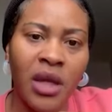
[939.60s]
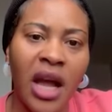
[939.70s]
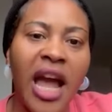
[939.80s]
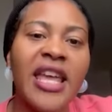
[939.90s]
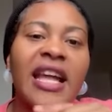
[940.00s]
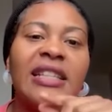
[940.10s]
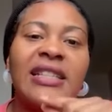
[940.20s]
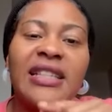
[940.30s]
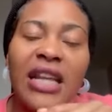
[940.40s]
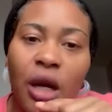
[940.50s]
And you
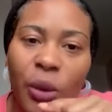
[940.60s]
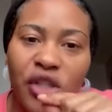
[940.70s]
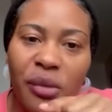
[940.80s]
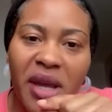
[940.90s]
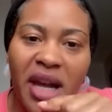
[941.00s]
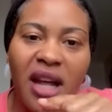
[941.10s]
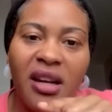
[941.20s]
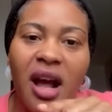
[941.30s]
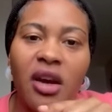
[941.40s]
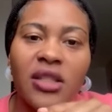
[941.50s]
deal with Jamaican
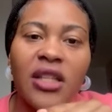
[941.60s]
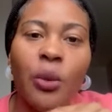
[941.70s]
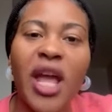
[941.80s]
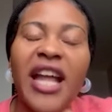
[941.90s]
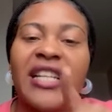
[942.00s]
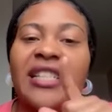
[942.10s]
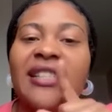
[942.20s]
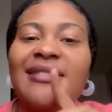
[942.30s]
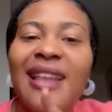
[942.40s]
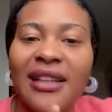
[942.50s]
Carlos away, and it
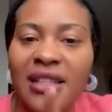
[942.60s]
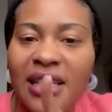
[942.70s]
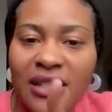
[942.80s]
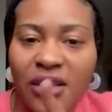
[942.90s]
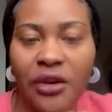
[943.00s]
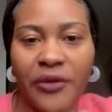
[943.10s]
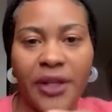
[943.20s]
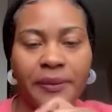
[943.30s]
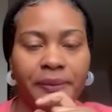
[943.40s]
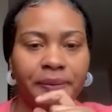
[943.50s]
is not
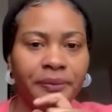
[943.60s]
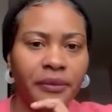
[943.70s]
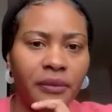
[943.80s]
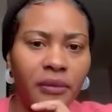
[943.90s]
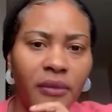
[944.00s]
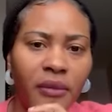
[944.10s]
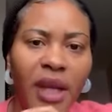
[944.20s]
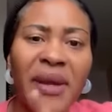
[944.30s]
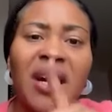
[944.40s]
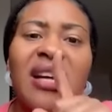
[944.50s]
deserving.
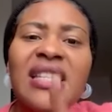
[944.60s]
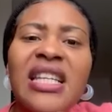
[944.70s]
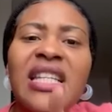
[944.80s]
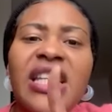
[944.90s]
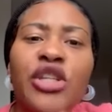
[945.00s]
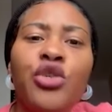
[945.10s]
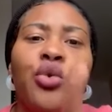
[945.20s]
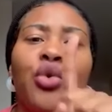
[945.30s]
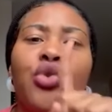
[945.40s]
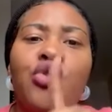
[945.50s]
Because he did
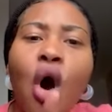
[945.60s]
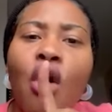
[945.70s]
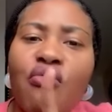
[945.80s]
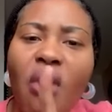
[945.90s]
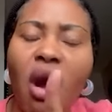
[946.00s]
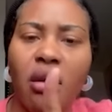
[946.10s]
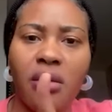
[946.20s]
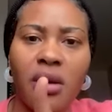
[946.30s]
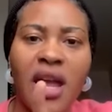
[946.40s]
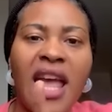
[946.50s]
you no
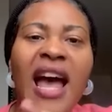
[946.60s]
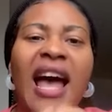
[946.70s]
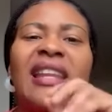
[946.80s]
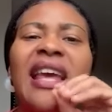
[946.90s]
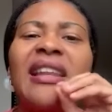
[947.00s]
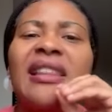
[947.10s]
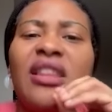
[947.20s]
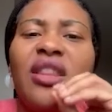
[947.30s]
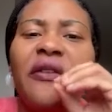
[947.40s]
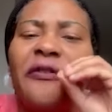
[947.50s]
wrong. And then
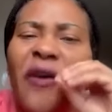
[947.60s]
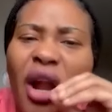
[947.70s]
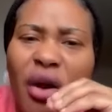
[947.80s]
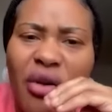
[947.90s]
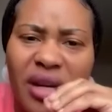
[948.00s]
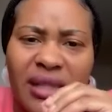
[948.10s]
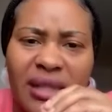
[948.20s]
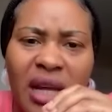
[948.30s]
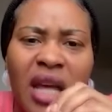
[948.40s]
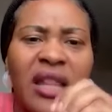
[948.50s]
the
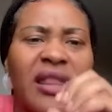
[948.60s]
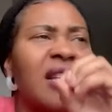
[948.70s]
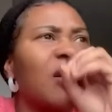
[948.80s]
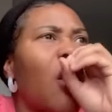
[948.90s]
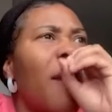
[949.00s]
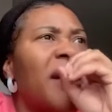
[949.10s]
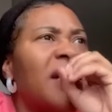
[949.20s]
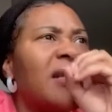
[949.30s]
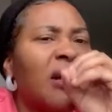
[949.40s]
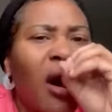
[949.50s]
followers, these
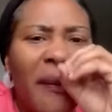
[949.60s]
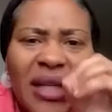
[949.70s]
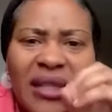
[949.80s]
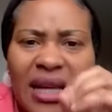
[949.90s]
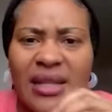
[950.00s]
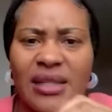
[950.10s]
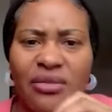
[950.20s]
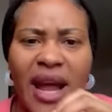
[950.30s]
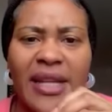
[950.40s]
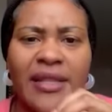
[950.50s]
commenters,
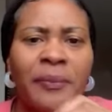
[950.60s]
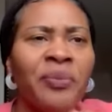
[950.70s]
right?